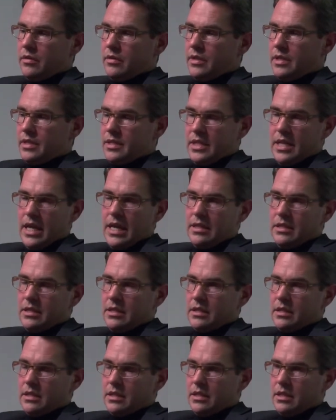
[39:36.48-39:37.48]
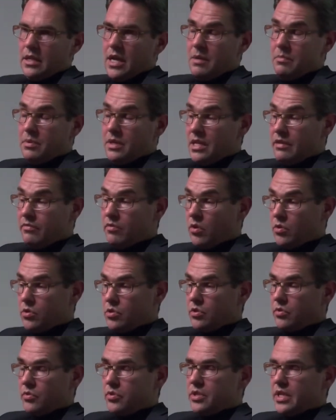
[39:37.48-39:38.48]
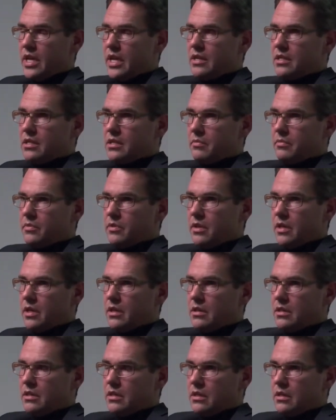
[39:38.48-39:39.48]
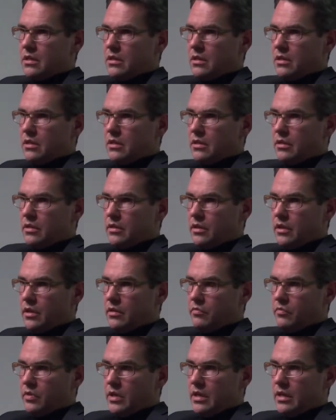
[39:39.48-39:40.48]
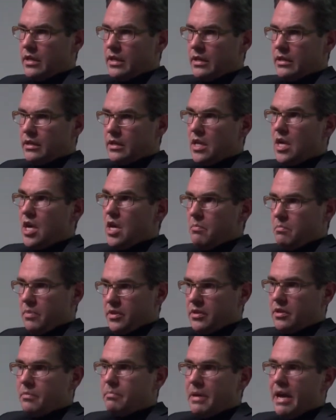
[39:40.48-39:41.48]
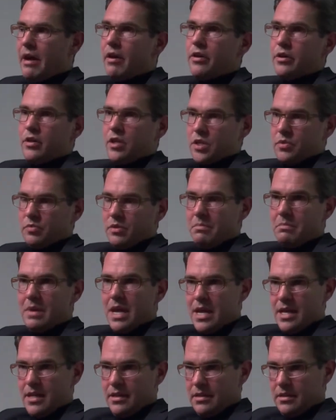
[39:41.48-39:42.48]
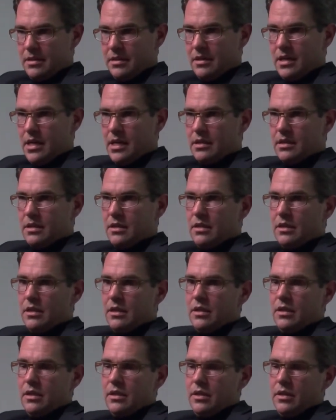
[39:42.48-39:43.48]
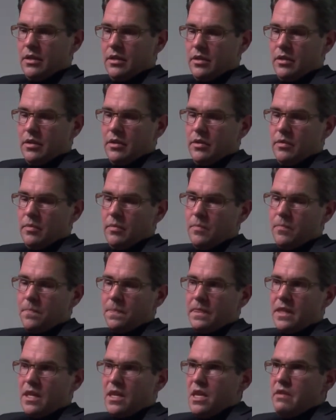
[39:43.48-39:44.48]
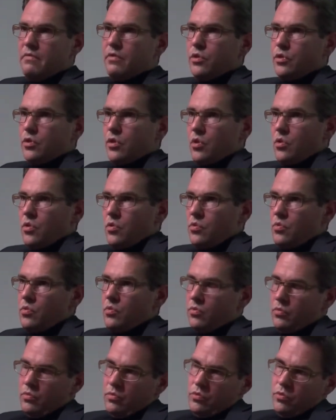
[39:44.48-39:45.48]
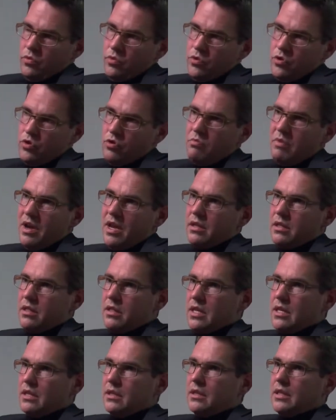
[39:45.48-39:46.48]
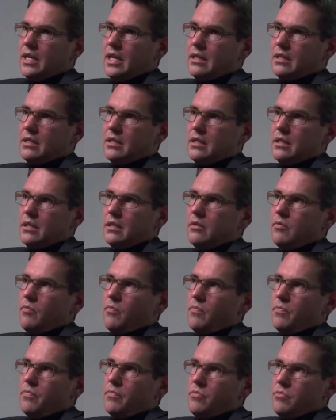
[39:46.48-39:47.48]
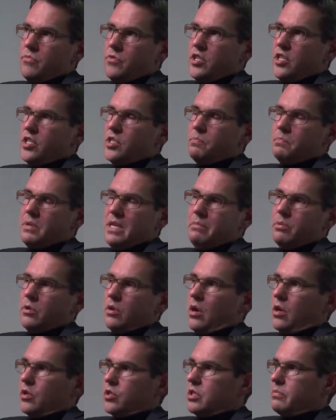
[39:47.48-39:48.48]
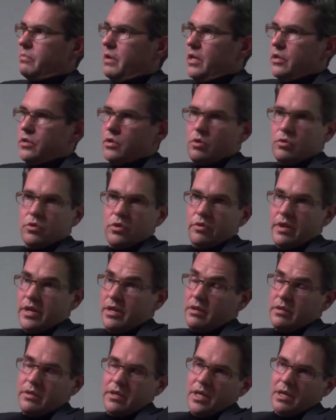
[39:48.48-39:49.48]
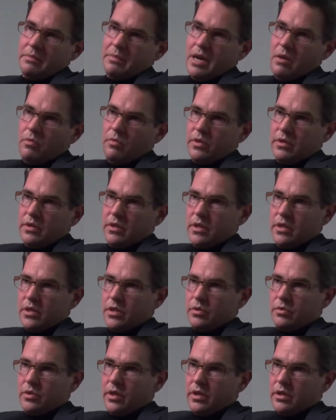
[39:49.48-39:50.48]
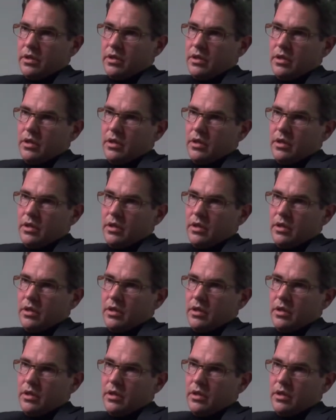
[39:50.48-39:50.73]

this has, I believe, also changed some things in, uh, in Finland. But the paradox remains that uh, even though you may think that these people ultimately don't know anything about what they're doing,